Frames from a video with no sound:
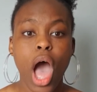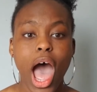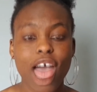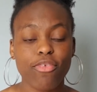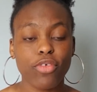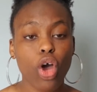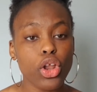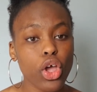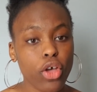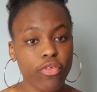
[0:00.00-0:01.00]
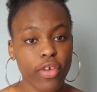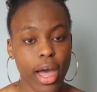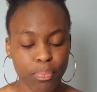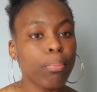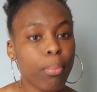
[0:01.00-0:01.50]
I've gone
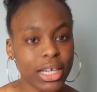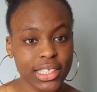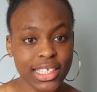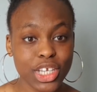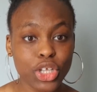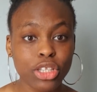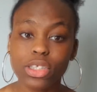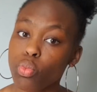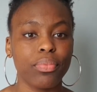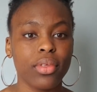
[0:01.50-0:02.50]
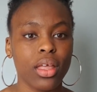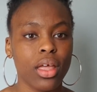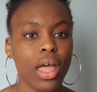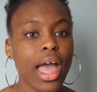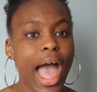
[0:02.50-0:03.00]
over my decisions,
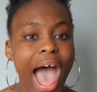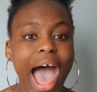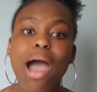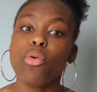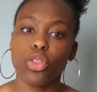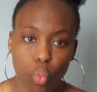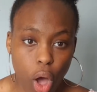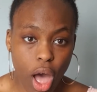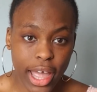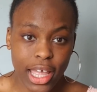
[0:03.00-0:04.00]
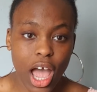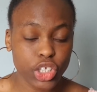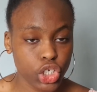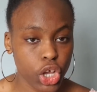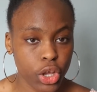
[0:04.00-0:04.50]
how and why I
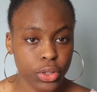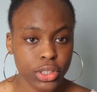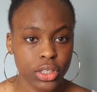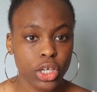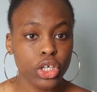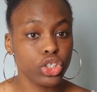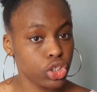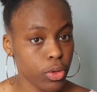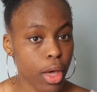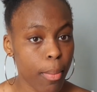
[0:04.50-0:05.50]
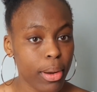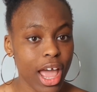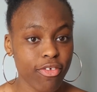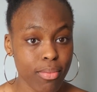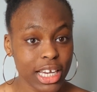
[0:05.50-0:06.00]
chose to
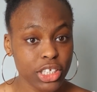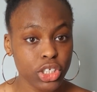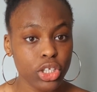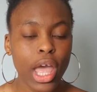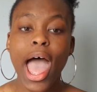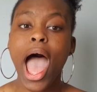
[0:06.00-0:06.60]
apply for medicine.